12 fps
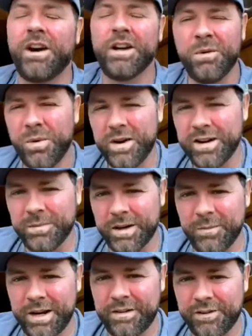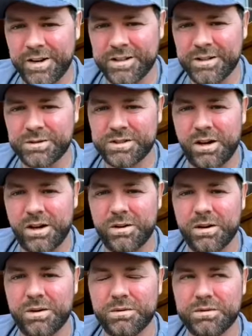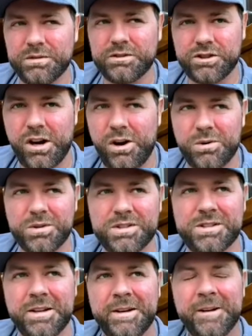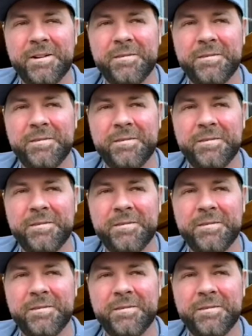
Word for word: it's kind of weird when, whenever I do solo shows. Have you got